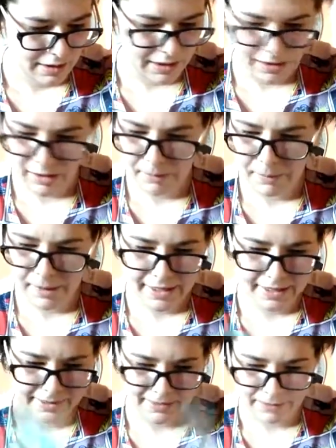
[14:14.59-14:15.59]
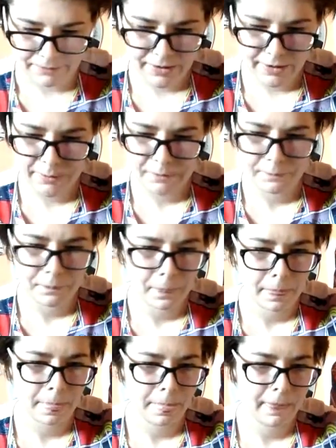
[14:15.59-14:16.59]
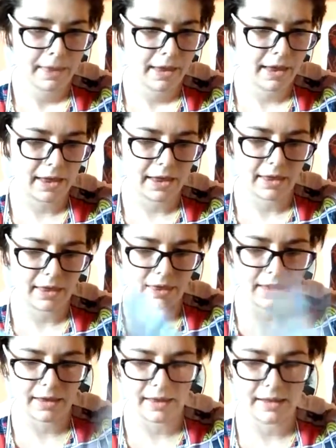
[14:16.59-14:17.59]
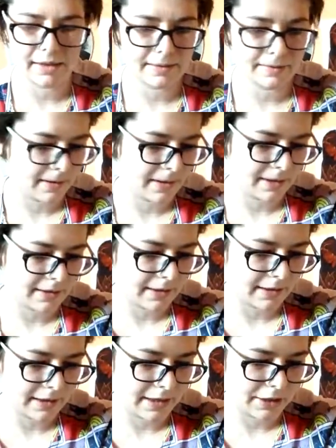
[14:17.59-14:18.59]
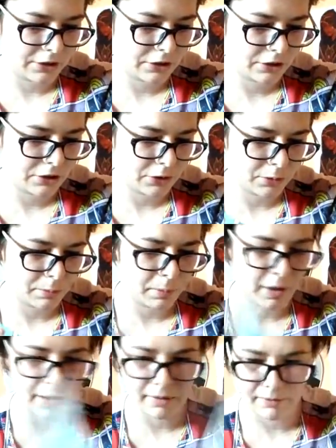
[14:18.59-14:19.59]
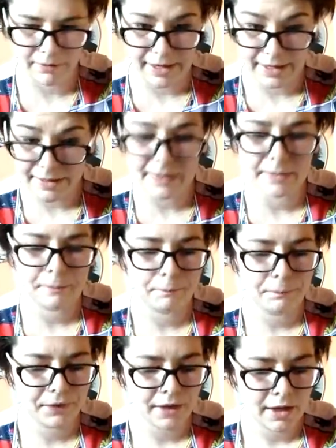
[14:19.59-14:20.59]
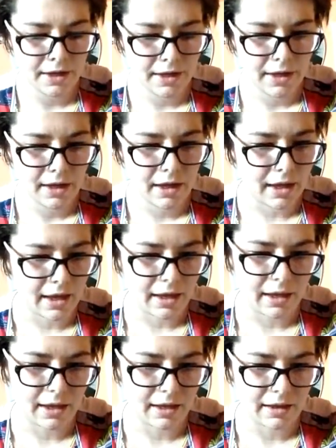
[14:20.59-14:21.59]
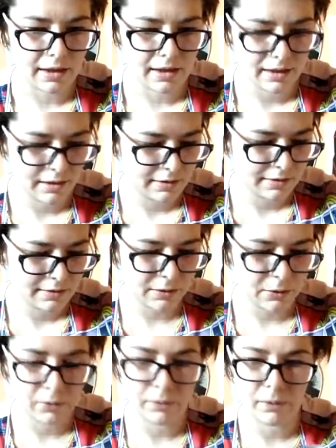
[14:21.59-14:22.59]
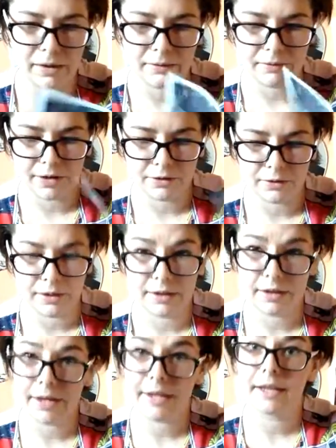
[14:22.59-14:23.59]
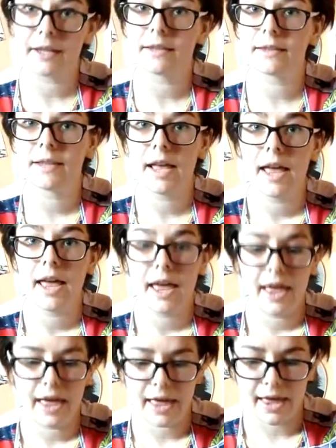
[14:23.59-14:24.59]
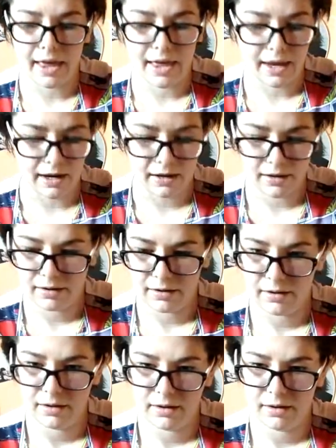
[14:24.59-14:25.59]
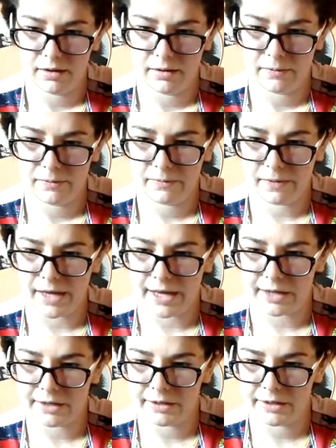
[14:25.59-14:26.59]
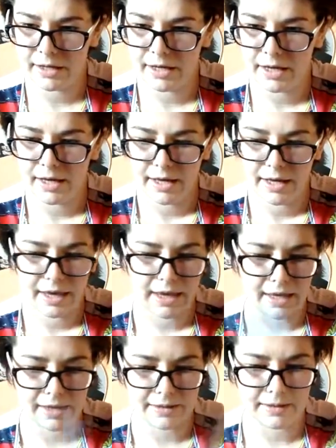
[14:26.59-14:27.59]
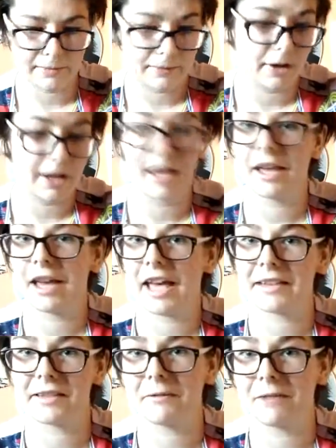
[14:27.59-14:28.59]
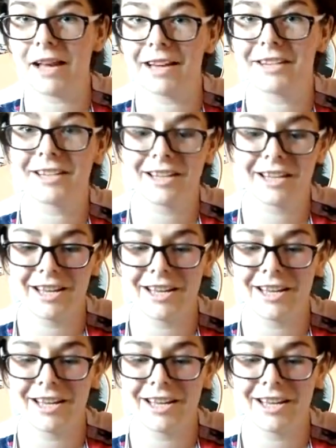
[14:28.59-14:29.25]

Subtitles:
he got back his nephew, and then they decided that they should part ways, and so Wally went to the Titans, and Flash is working as the Flash.